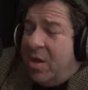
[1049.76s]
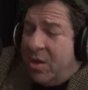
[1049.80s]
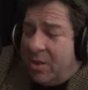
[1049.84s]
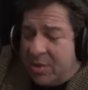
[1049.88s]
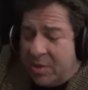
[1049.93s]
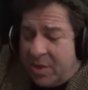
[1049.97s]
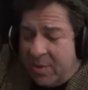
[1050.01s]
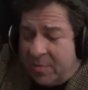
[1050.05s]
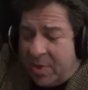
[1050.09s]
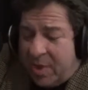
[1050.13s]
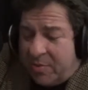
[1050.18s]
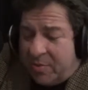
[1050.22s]

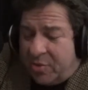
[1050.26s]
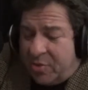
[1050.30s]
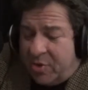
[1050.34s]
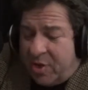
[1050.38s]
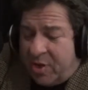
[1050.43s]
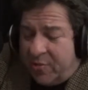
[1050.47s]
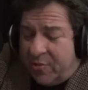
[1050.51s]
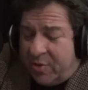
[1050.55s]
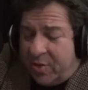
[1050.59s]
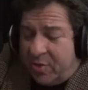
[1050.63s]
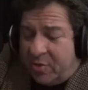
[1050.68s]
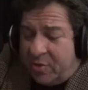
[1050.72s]
Sometimes you
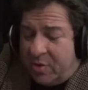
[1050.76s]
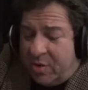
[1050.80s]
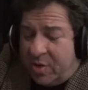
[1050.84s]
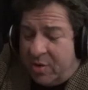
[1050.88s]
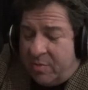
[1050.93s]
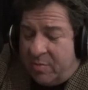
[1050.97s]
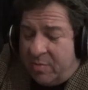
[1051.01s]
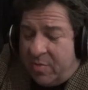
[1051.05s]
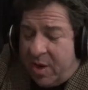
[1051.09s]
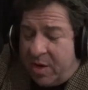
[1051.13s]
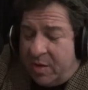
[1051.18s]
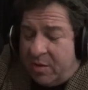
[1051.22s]
have a
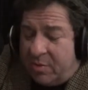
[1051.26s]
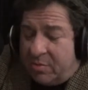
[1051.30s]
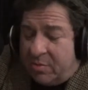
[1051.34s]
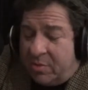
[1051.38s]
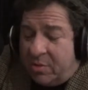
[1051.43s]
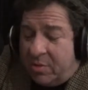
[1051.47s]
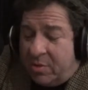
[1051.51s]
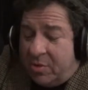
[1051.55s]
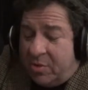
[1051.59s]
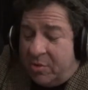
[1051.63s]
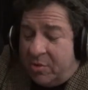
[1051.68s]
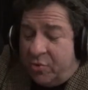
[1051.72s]
minor
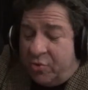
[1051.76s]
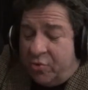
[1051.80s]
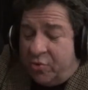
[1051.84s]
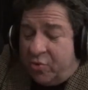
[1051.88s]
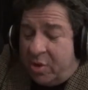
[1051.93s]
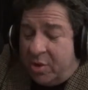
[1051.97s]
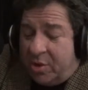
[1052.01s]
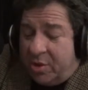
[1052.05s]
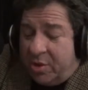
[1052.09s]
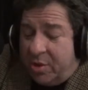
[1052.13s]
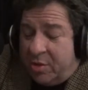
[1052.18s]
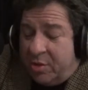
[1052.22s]

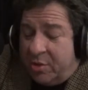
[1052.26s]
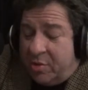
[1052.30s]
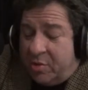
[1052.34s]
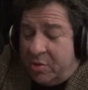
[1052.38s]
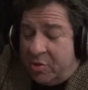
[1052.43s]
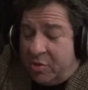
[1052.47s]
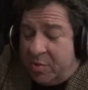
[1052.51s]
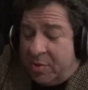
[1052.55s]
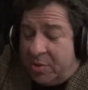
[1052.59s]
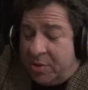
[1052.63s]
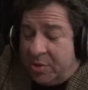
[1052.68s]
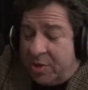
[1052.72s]
drug dealer
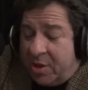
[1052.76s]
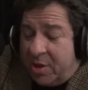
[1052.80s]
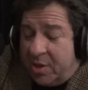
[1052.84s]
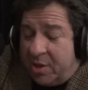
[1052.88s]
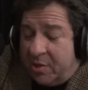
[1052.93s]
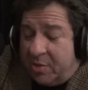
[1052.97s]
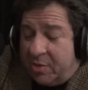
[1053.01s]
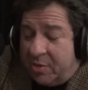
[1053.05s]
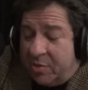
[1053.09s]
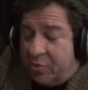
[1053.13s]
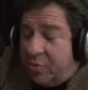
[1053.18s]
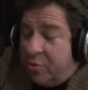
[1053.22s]
who's been
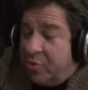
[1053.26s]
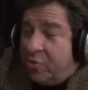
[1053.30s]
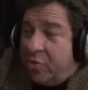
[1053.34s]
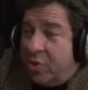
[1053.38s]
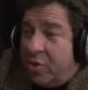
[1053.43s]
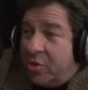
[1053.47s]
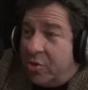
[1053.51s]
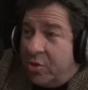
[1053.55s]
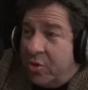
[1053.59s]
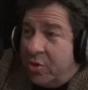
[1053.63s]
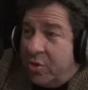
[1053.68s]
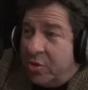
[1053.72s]
selling
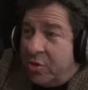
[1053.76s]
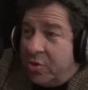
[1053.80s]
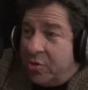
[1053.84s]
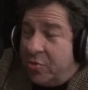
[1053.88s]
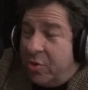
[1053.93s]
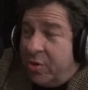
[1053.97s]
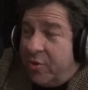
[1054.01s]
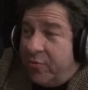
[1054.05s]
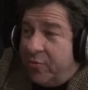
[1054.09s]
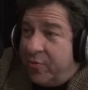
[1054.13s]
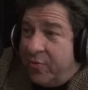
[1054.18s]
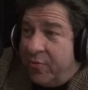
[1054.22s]
drugs on the
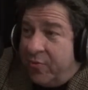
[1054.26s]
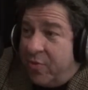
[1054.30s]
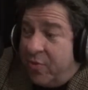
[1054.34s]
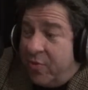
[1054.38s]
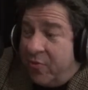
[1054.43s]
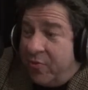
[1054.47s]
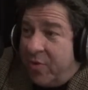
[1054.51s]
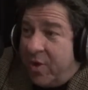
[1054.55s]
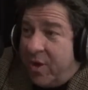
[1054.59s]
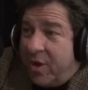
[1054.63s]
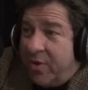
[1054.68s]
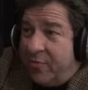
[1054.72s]
street for 4
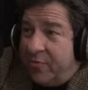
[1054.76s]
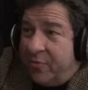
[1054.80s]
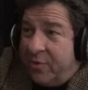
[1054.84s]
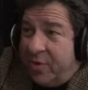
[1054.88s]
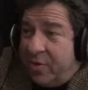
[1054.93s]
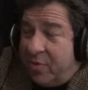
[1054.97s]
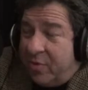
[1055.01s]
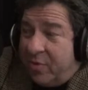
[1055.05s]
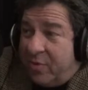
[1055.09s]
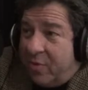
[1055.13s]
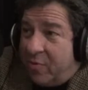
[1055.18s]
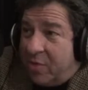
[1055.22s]
or 5,
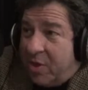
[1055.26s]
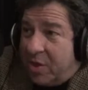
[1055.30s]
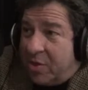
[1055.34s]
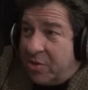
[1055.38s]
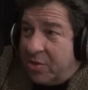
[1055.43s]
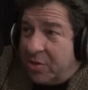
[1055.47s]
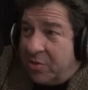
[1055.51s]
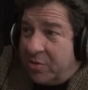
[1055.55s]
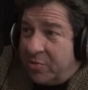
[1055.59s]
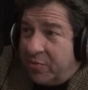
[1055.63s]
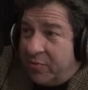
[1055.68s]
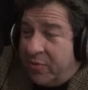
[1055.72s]

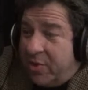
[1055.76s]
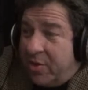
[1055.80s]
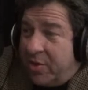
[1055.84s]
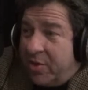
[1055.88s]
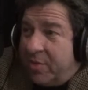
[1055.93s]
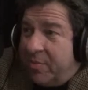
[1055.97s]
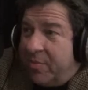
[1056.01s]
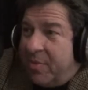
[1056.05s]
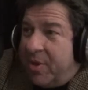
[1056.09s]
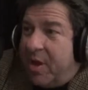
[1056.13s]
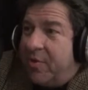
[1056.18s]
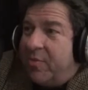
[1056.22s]
arrests,
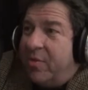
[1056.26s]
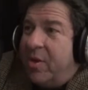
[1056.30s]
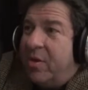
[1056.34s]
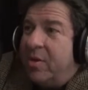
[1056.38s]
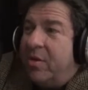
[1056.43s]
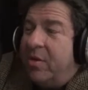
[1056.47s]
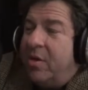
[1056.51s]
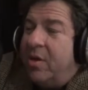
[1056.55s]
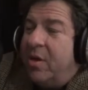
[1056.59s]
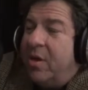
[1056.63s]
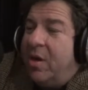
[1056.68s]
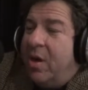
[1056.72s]
felony
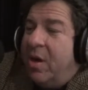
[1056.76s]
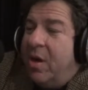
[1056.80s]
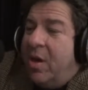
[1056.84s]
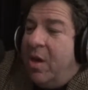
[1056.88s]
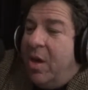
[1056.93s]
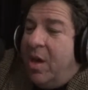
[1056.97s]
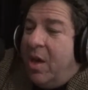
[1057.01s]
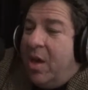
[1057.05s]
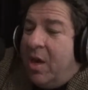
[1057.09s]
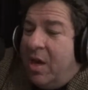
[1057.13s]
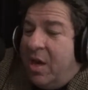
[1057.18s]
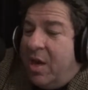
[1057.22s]
background, and
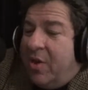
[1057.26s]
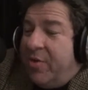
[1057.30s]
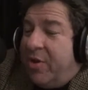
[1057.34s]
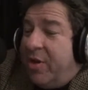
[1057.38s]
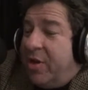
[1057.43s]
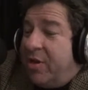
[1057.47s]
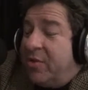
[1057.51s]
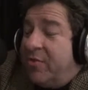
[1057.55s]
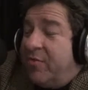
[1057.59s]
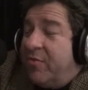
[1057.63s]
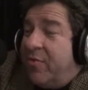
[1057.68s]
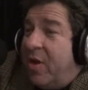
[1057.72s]
now he
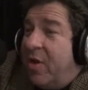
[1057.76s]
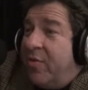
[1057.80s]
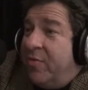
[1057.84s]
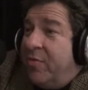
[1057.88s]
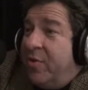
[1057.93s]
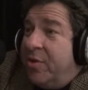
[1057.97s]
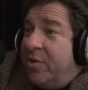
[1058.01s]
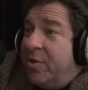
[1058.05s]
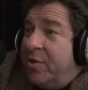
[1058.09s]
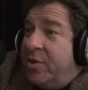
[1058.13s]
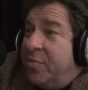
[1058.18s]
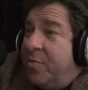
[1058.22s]
gets involved
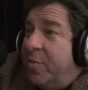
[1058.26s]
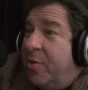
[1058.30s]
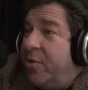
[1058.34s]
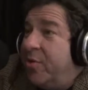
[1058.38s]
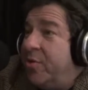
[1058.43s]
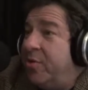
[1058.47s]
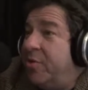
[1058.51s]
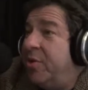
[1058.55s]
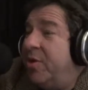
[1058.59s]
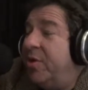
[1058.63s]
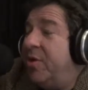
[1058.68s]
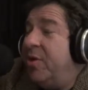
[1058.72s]
in a
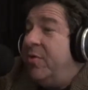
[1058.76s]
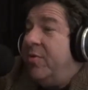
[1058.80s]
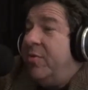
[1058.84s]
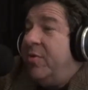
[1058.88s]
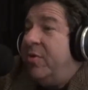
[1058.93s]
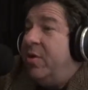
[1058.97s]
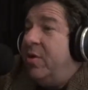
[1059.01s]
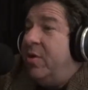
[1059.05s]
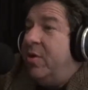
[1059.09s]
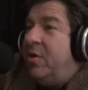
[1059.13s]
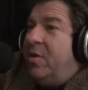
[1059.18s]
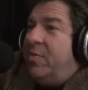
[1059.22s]
conspiracy.
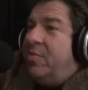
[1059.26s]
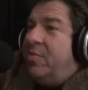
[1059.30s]
They